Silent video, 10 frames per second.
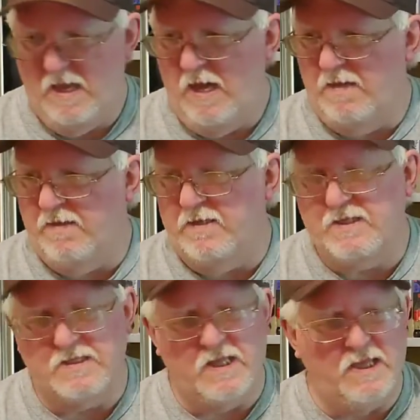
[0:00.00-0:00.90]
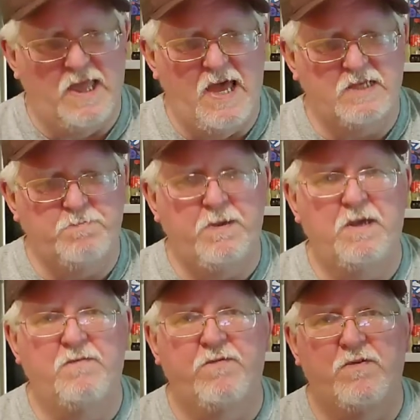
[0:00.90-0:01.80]
and this is the last
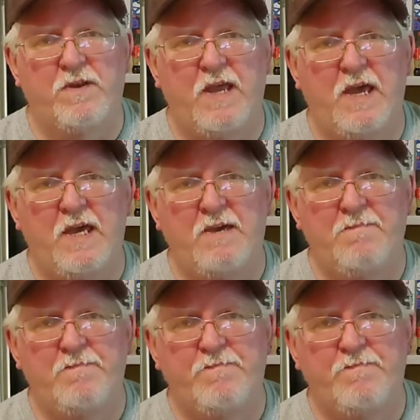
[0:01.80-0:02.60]
pin for the day.